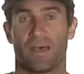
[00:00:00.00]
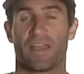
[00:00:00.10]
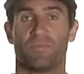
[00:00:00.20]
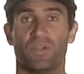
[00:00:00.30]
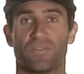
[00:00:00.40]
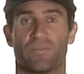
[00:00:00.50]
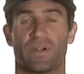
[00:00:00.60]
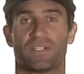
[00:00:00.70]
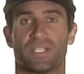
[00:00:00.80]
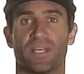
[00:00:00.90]
Hi, I'm Luke from
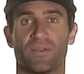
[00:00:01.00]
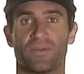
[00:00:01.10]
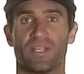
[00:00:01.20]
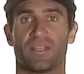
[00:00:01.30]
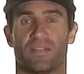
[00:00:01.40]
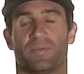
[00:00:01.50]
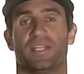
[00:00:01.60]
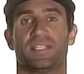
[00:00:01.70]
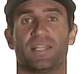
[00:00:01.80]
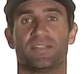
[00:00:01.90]
Art's Cyclery. I'm going
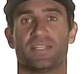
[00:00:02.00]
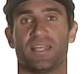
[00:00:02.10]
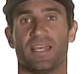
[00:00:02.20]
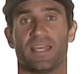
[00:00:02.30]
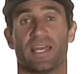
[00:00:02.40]
to tell you today